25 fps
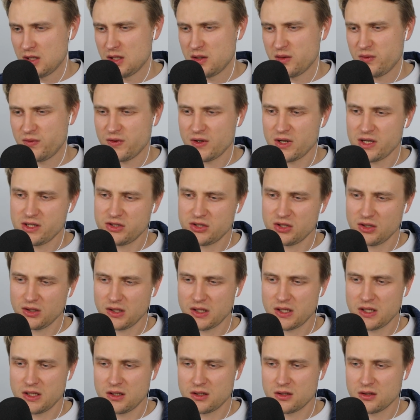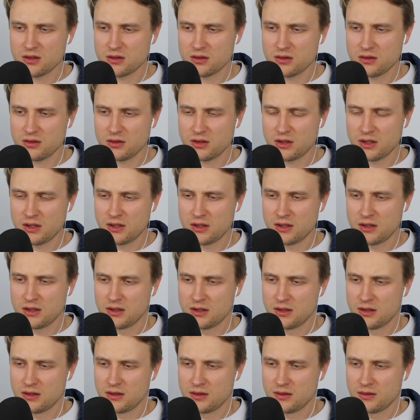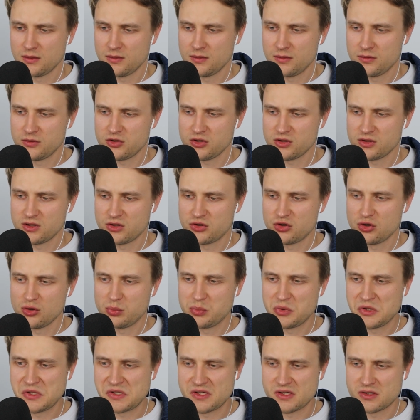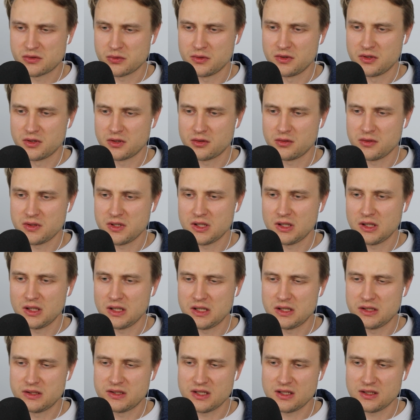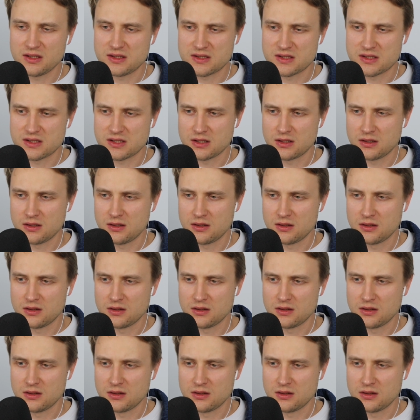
If I took here, took the two pieces with the queen, he takes